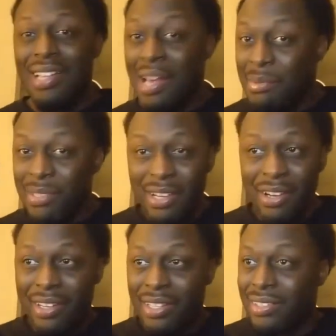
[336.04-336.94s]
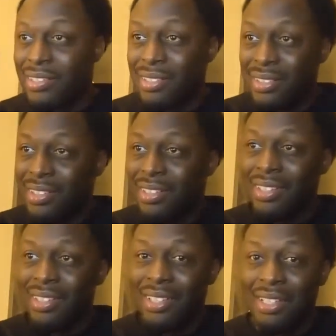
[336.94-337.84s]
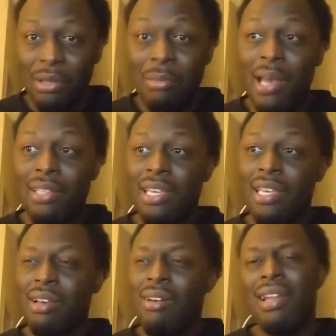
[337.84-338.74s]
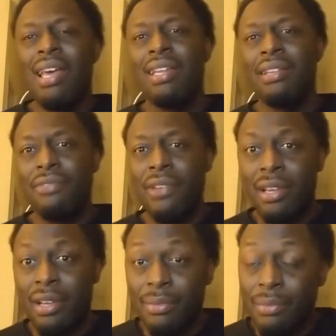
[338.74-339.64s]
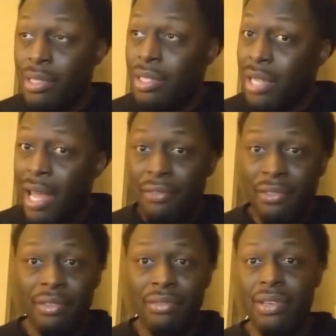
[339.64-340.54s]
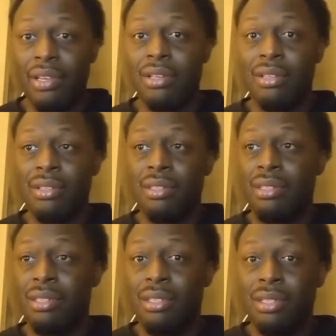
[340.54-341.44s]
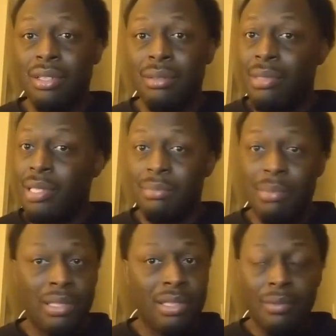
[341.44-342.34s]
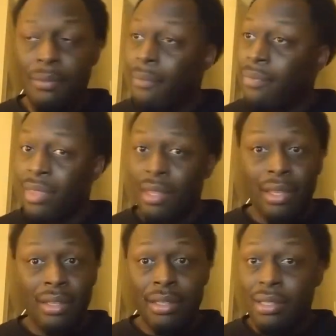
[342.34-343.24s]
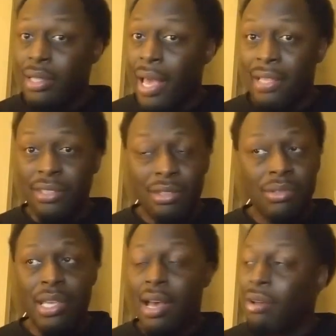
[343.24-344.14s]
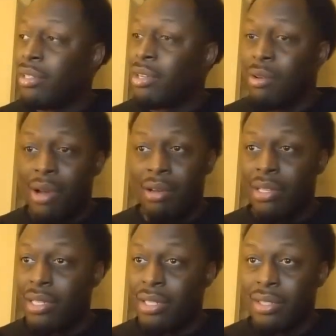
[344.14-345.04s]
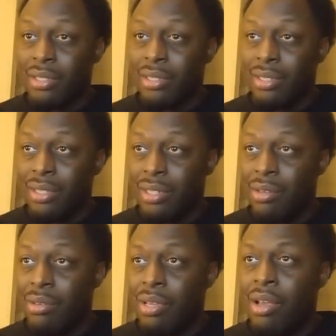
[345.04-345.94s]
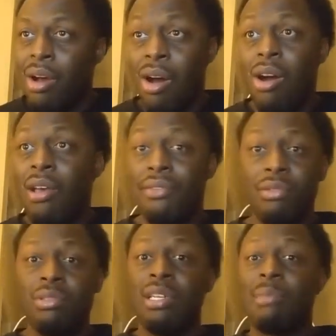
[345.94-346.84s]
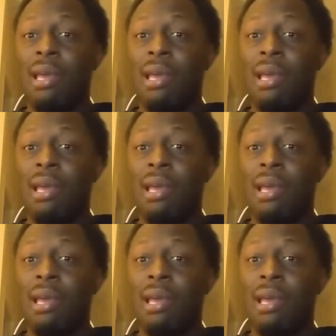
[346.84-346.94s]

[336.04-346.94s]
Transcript: I'm serious. You might think, oh, that ain't fair. Look, life ain't fair. But that's usually how it go out here, you know. If you